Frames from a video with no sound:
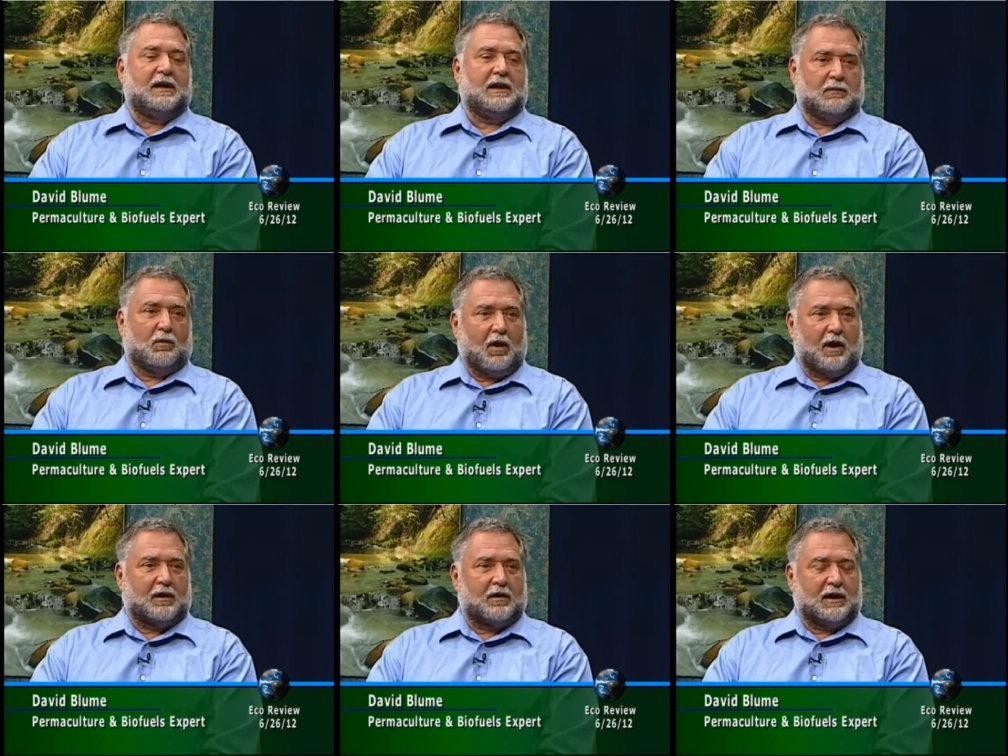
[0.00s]
in
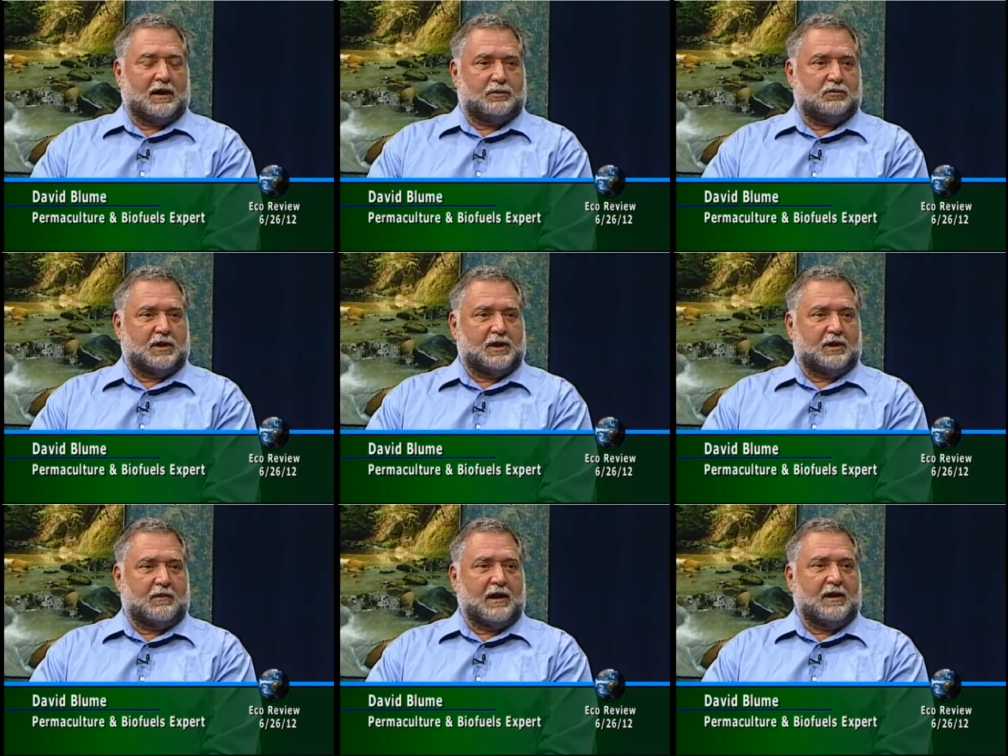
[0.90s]
water in a pool on
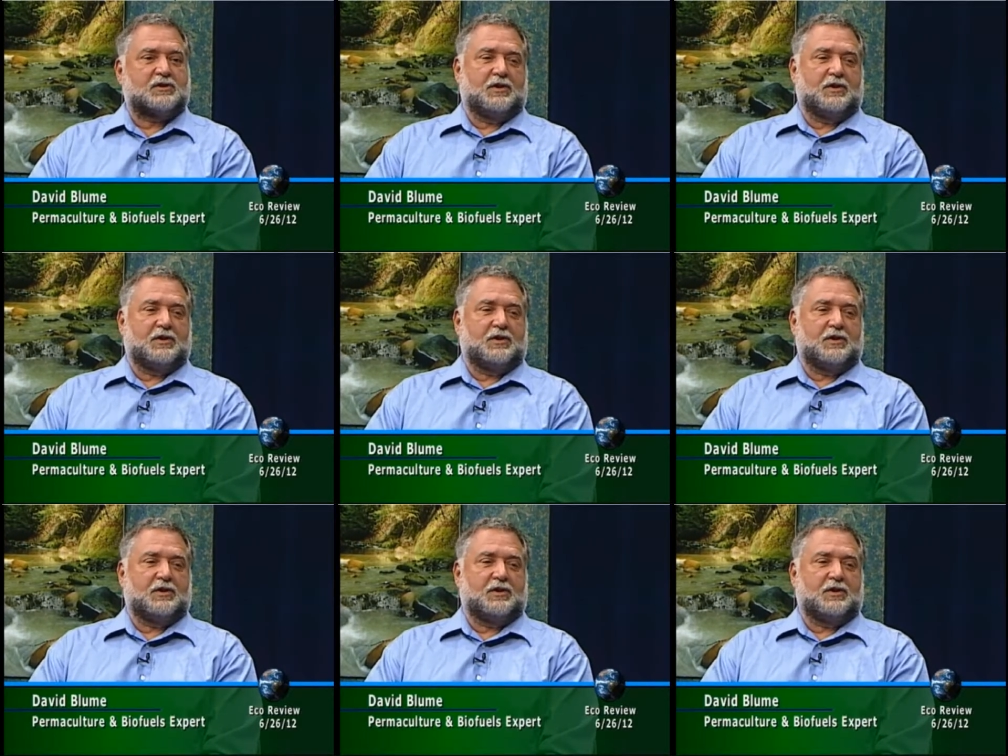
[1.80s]
the ground.